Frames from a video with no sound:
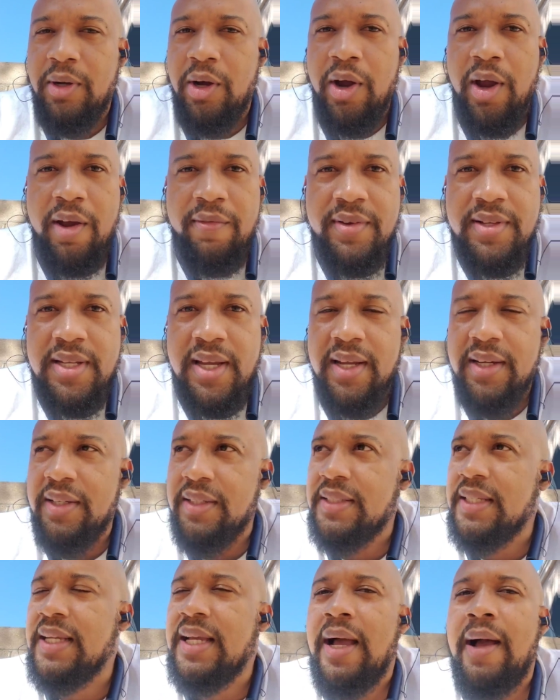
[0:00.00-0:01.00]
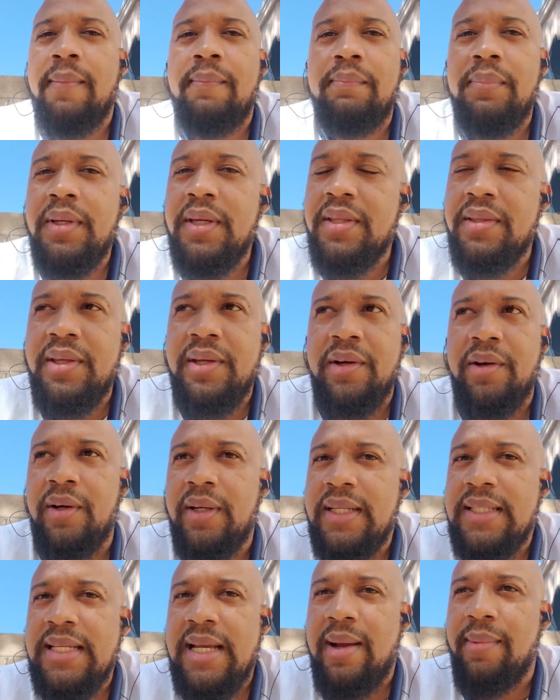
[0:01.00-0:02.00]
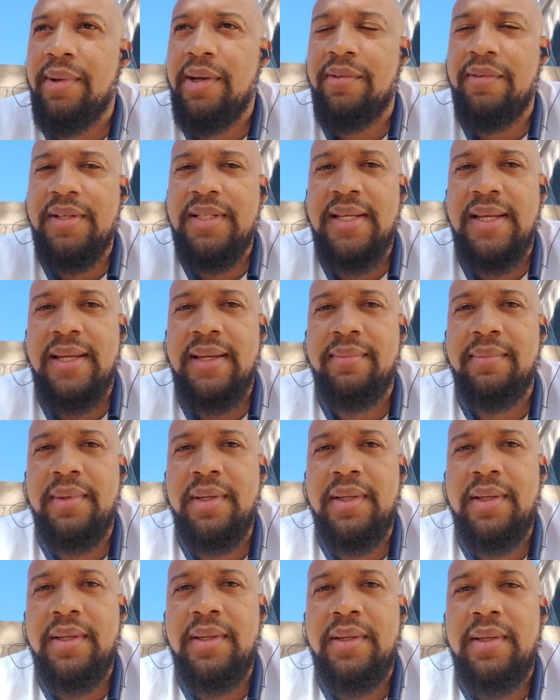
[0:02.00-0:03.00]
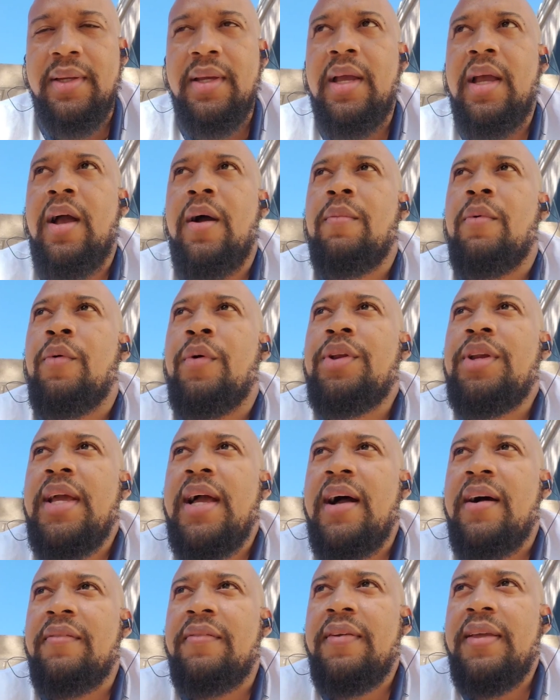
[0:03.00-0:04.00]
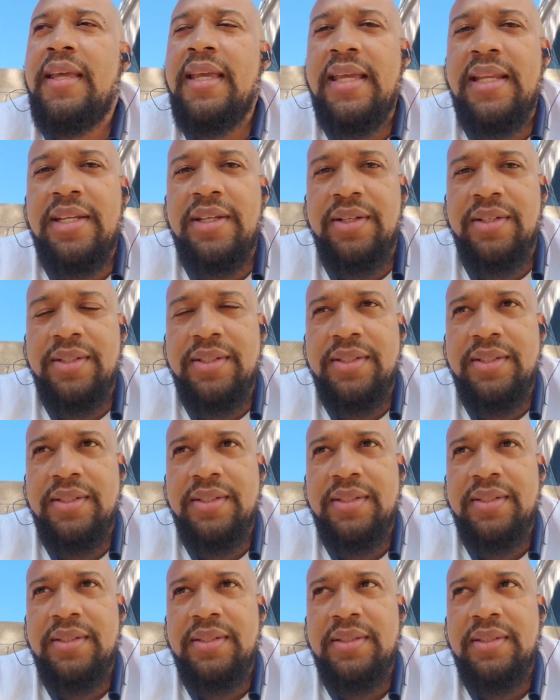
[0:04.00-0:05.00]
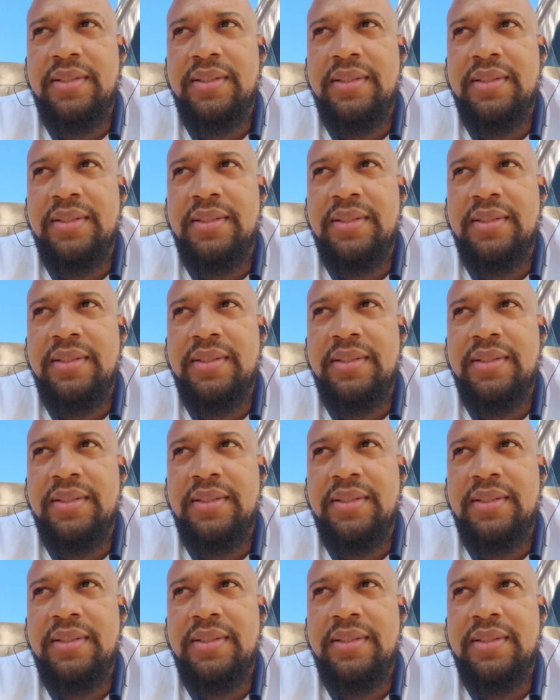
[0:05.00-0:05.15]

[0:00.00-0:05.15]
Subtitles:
or every time, because they can't be there all the time and every time. But when you have heinous